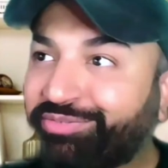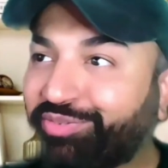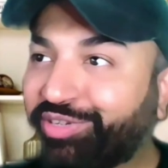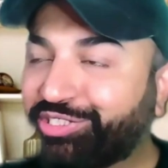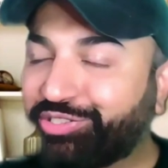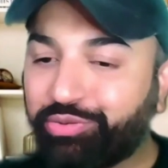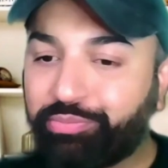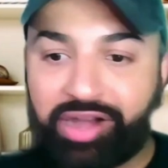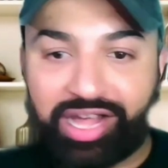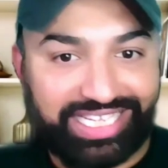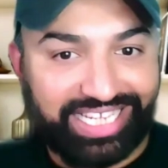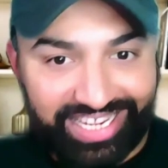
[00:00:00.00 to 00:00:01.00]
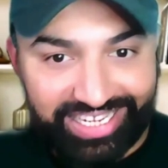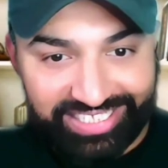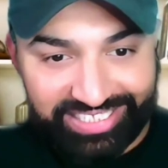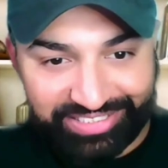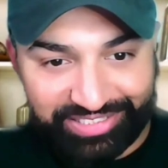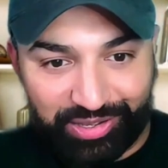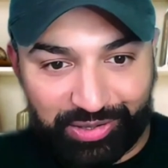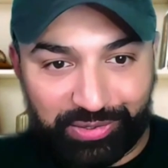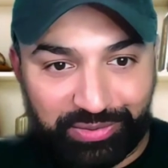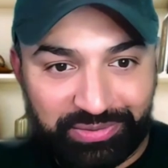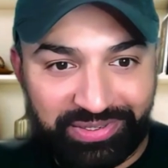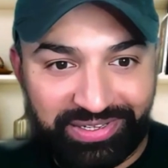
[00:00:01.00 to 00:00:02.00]
Vishnu Upadhyay.
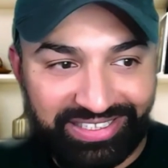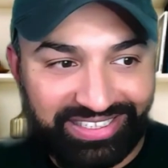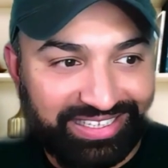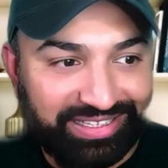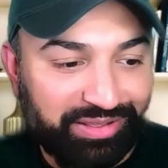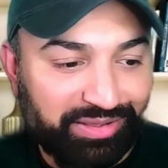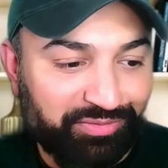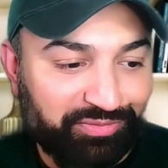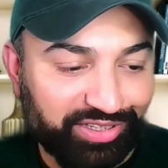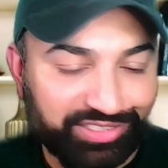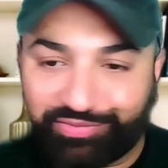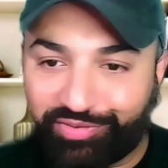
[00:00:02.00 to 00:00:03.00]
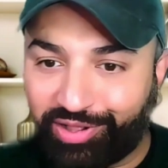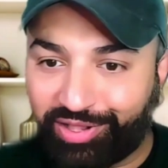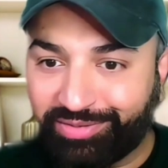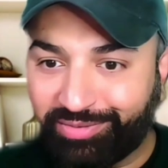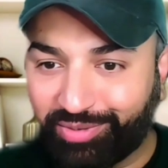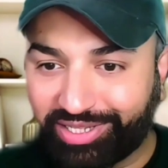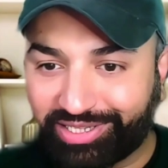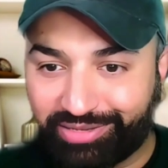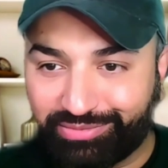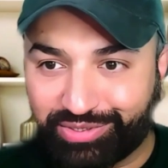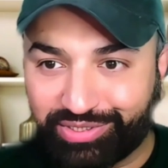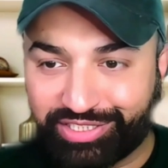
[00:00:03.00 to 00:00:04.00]
So, first of all,
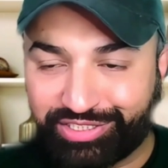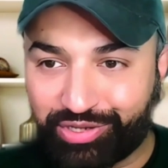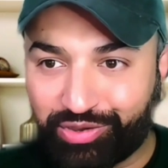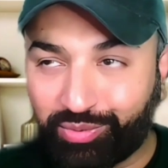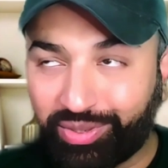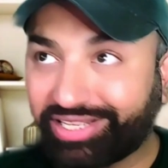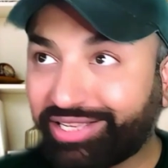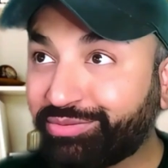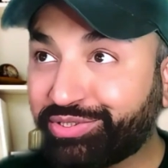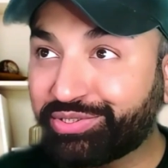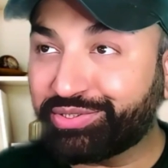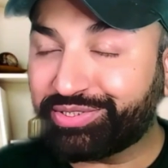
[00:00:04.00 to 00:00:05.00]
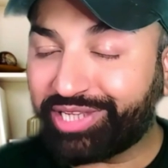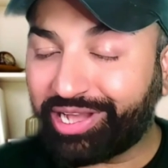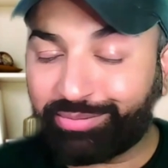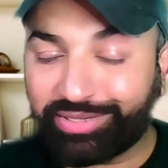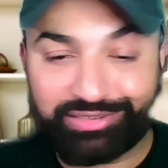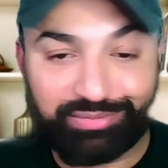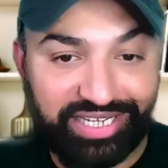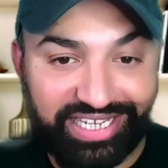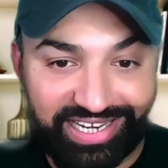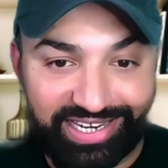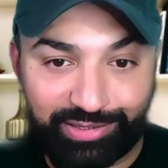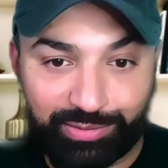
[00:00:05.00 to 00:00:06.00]
welcome to the show. Welcome to Top Health
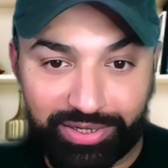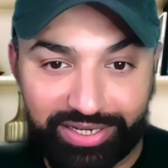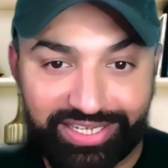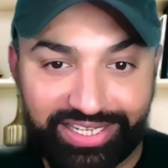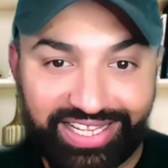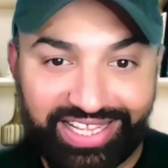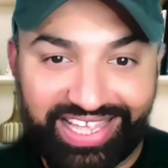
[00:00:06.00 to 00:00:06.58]
Media Network.